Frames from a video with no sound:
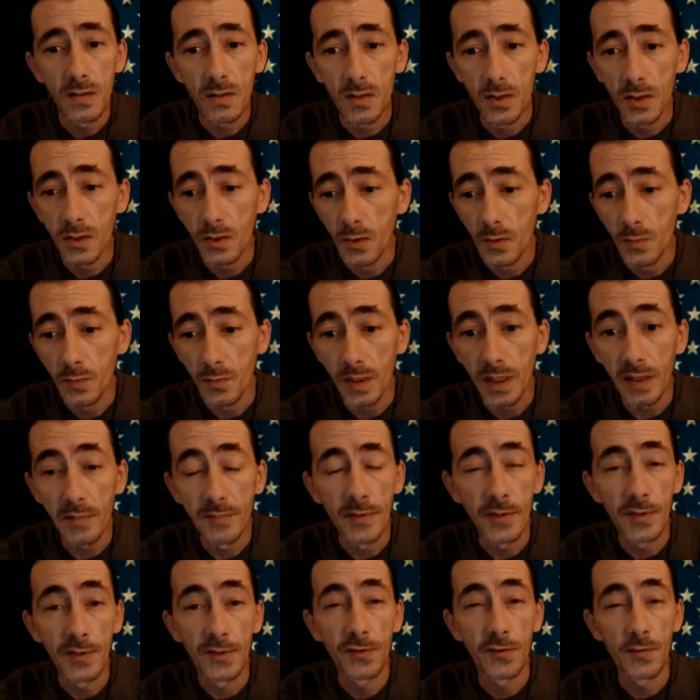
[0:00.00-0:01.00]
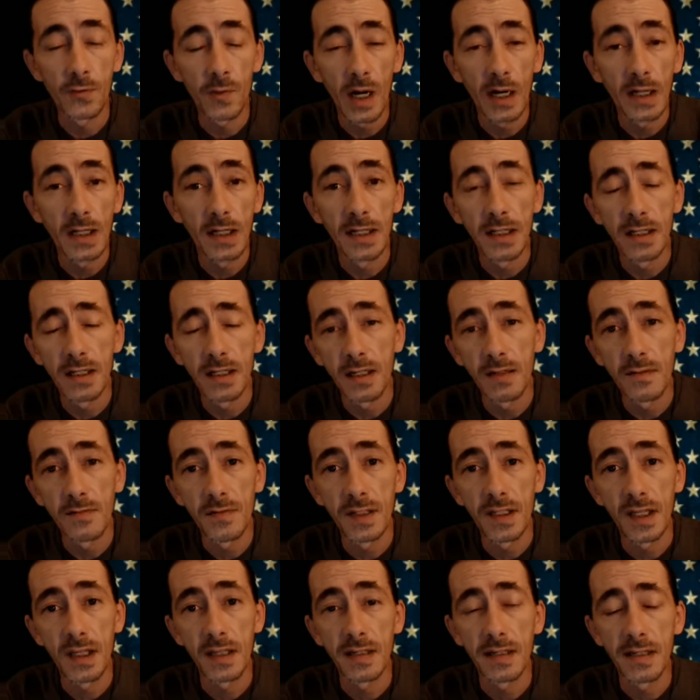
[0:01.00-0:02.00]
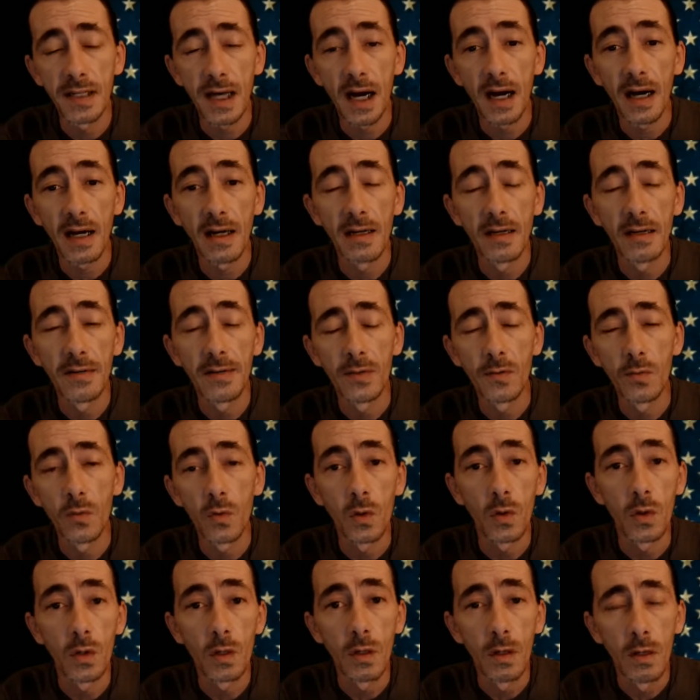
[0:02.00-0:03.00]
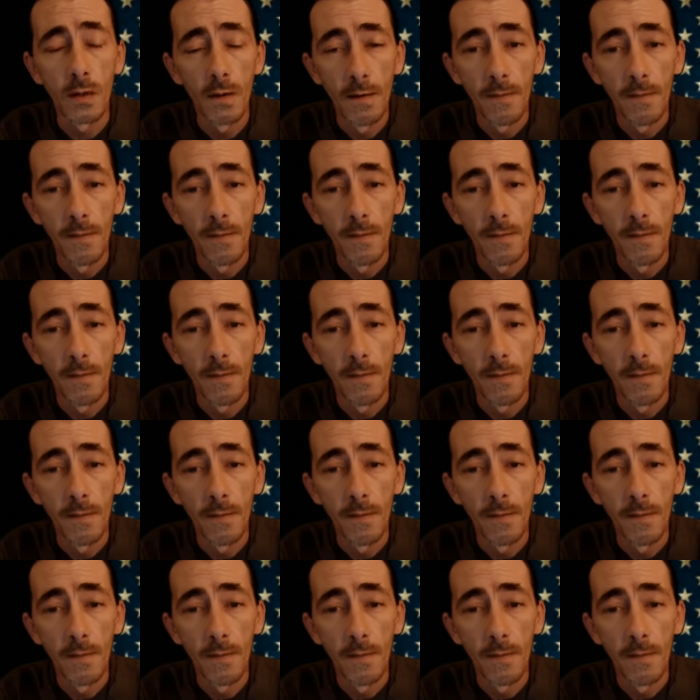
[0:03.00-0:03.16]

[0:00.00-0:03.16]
to people's relatives that died in the war.